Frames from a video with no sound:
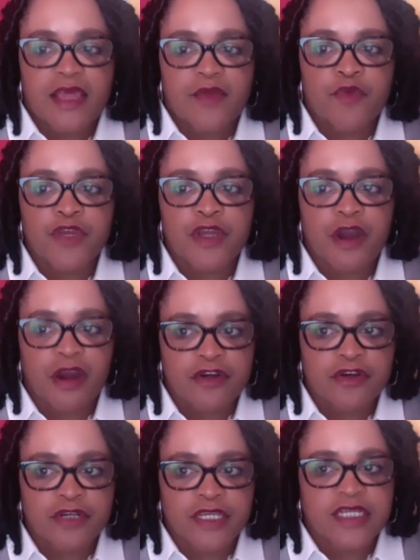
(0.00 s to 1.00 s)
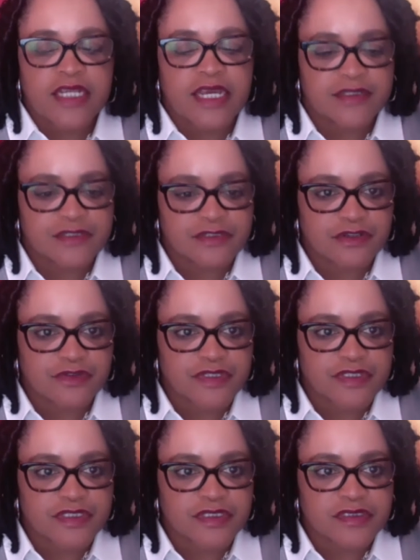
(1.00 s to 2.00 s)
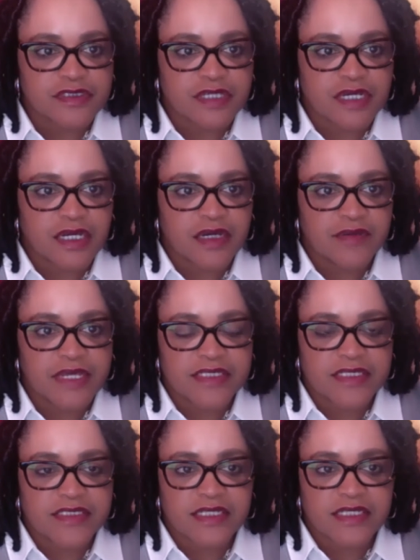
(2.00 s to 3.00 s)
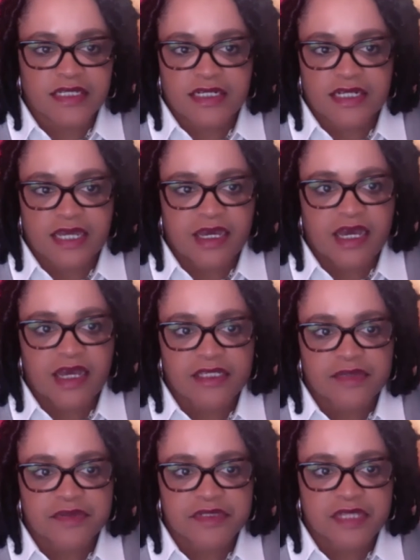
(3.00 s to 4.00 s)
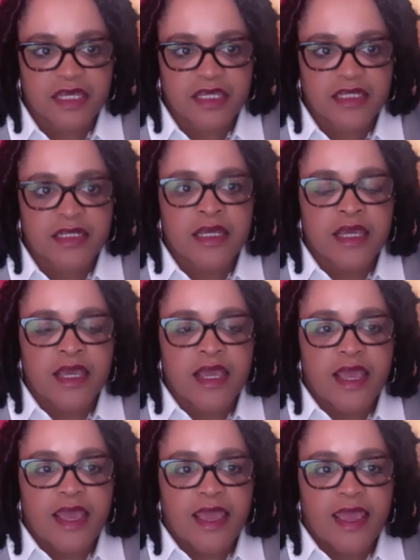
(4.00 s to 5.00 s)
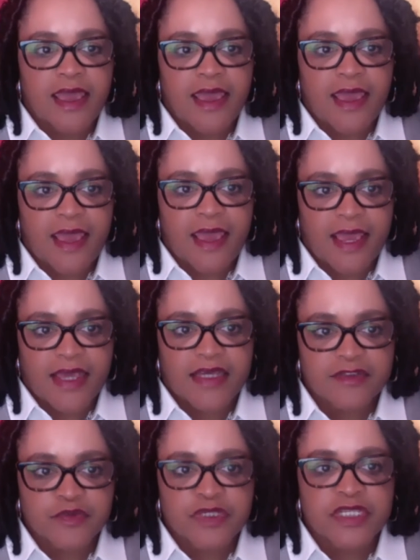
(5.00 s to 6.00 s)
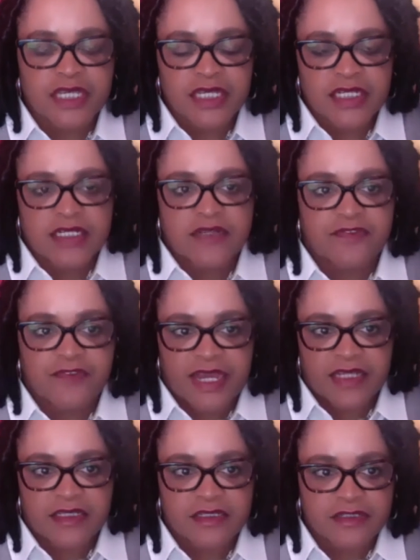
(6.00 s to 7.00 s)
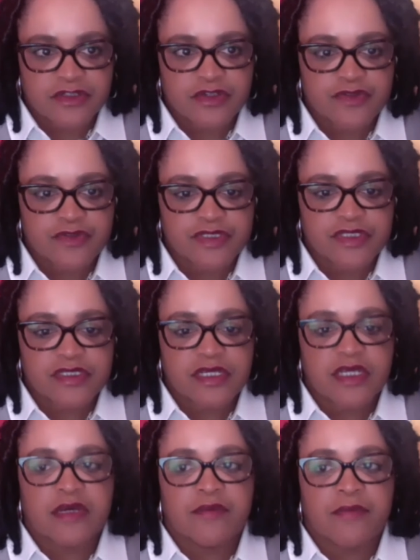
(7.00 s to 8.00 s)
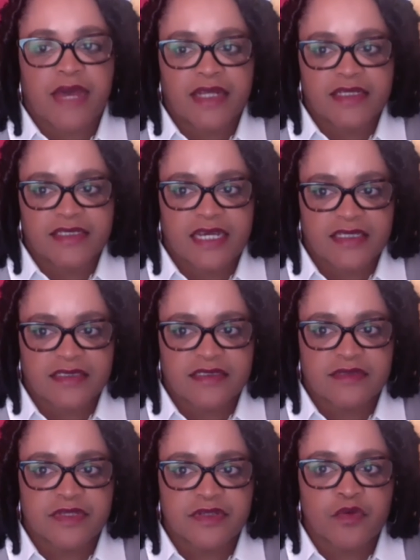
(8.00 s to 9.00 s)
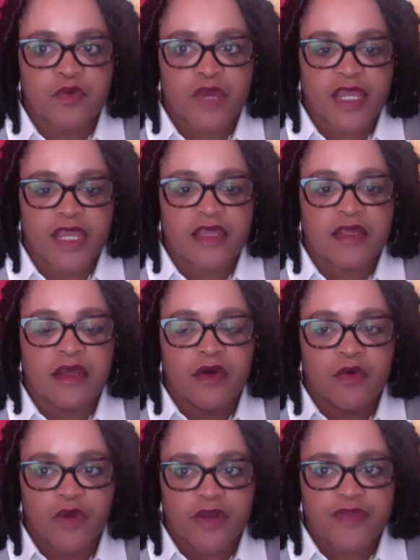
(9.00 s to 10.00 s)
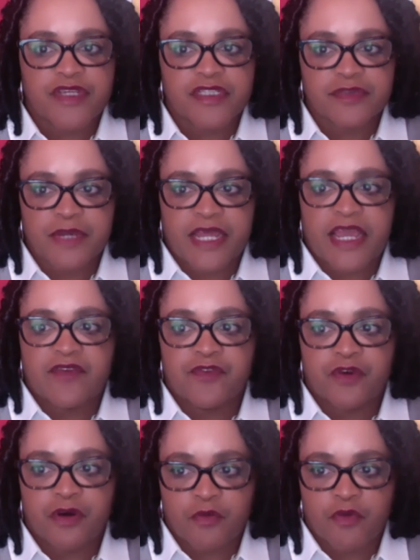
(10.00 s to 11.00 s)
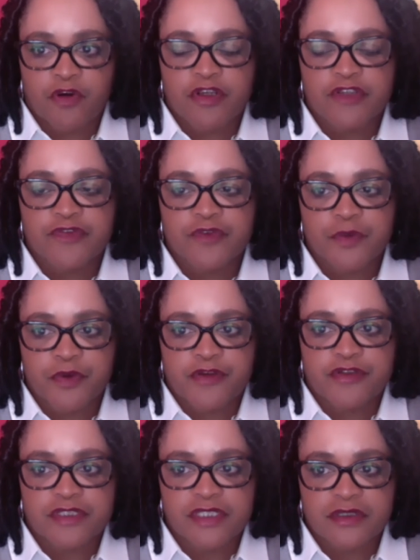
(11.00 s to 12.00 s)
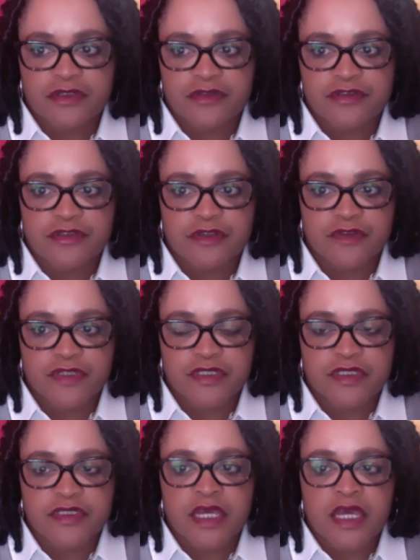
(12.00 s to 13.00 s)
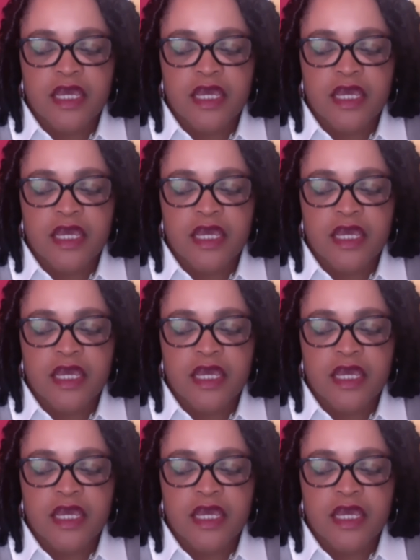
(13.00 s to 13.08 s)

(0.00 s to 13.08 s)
We are looking at services, as I said, and I'll keep saying, as we can define the services and commoditize them in a way where this platform works for purchasing those services.